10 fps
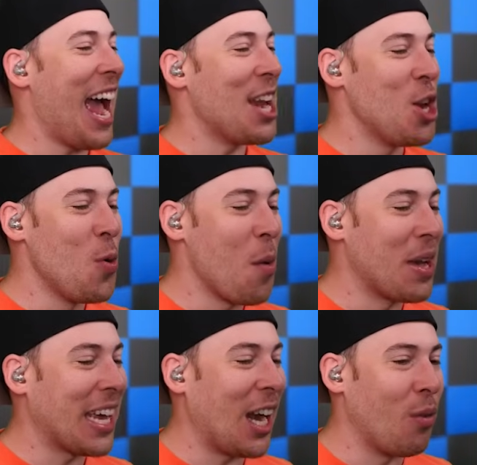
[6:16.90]
I knew we
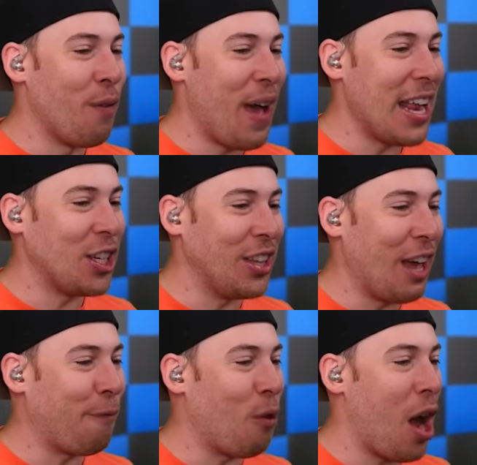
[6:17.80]
would get our revenge on
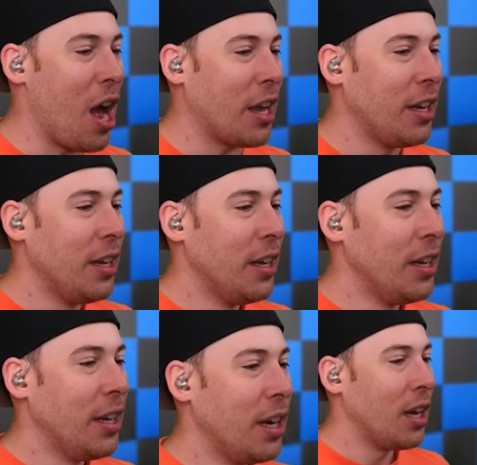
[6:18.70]
that frog.
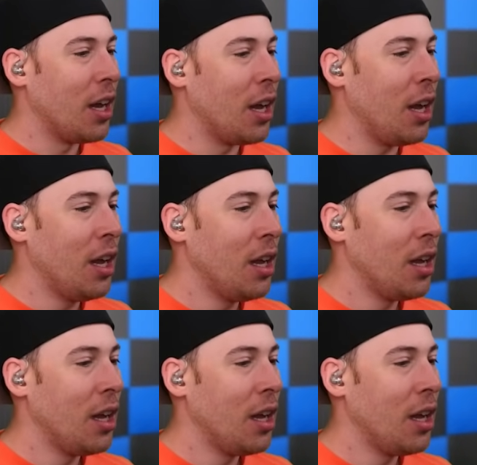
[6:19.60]
Huh?